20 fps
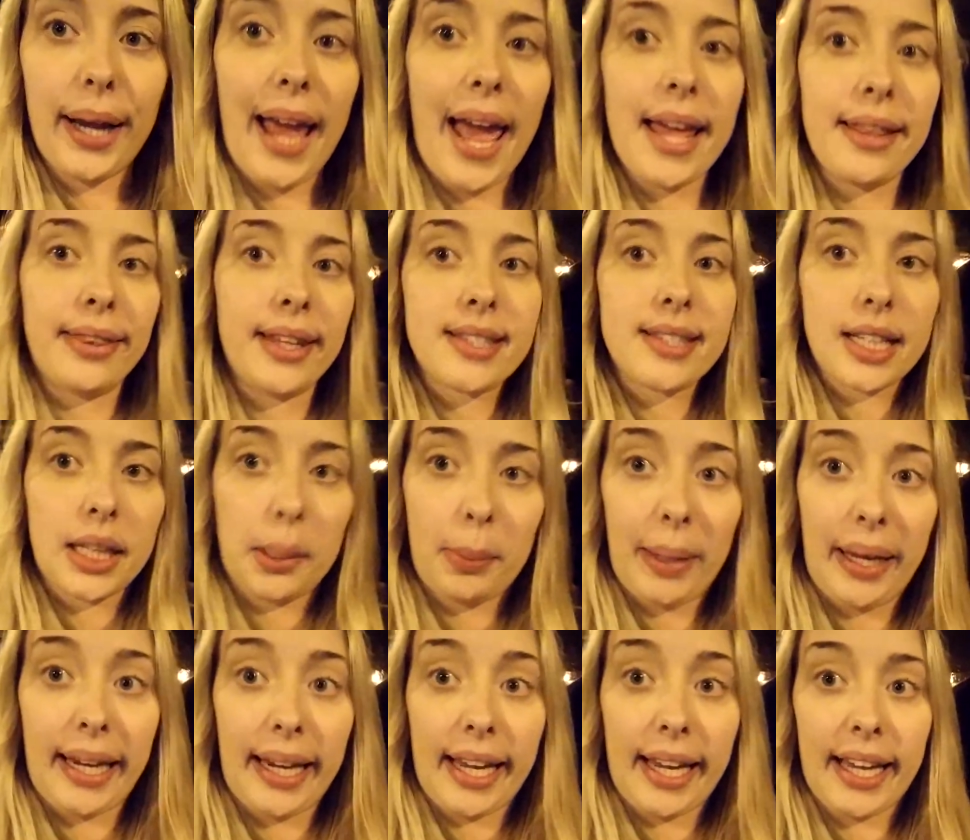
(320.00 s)
I'm going to end this
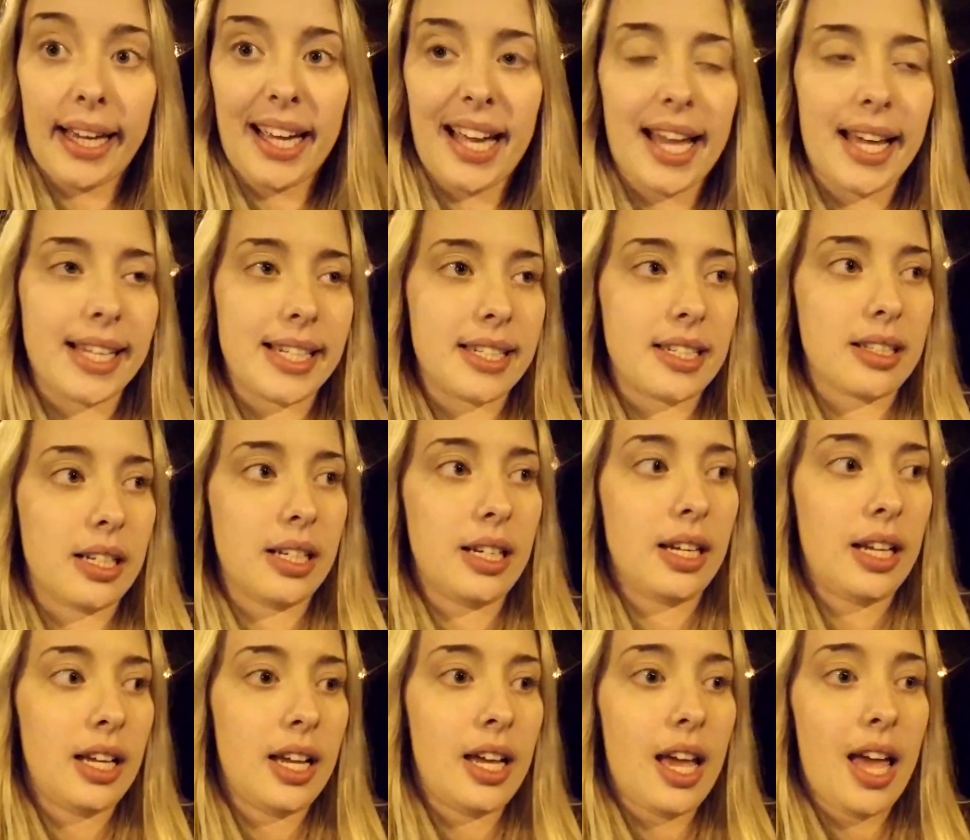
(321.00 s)
clip here and
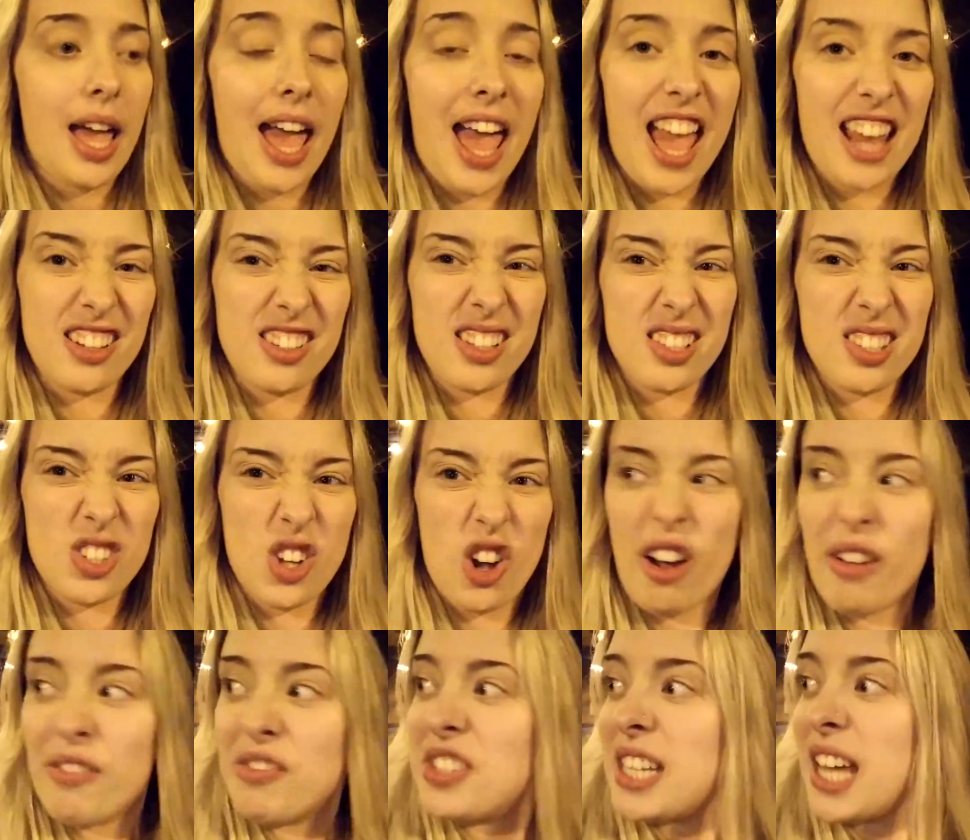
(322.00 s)
end this
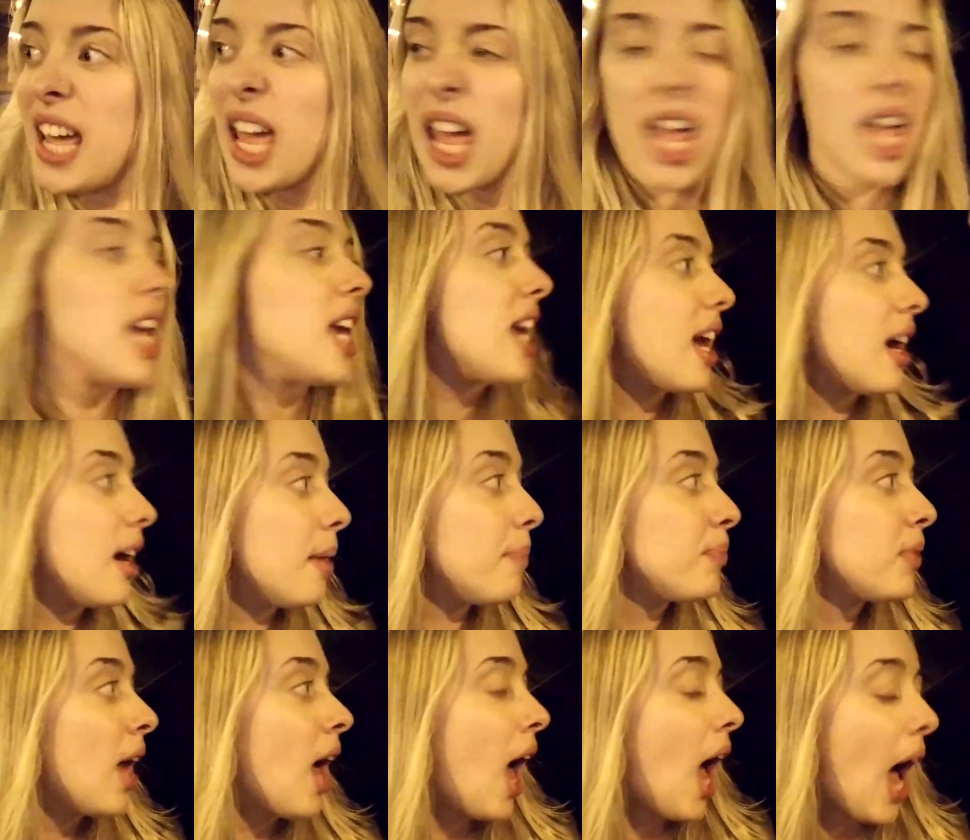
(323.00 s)
sort of day
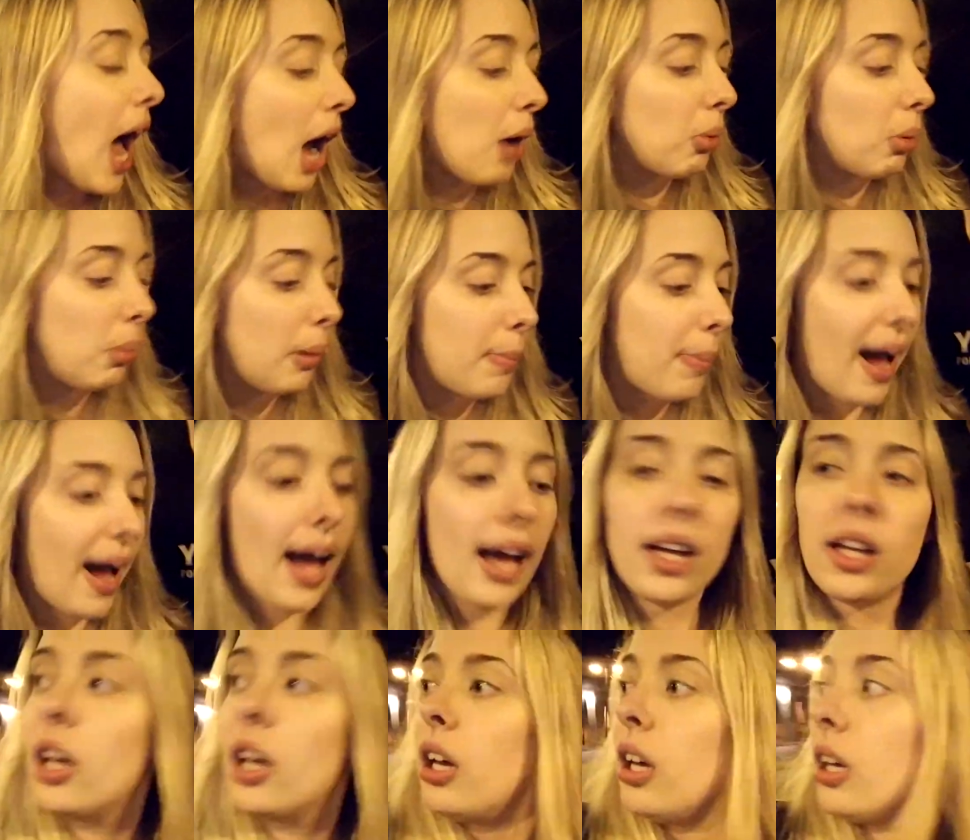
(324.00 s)
here. I will be
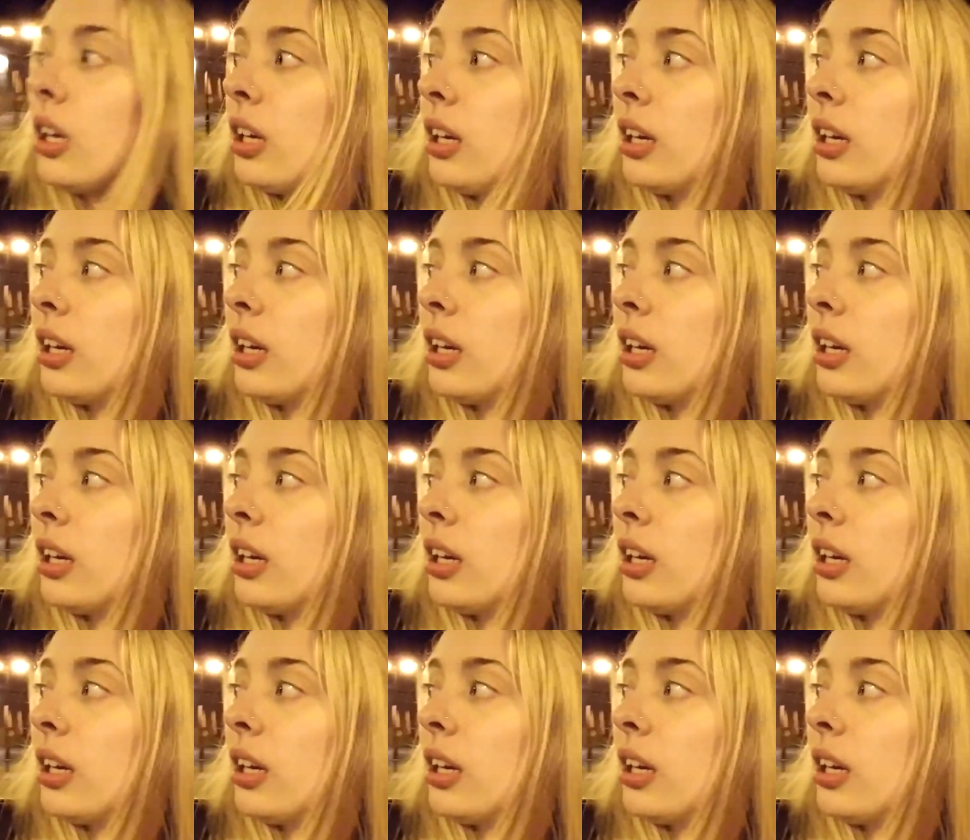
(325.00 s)
back.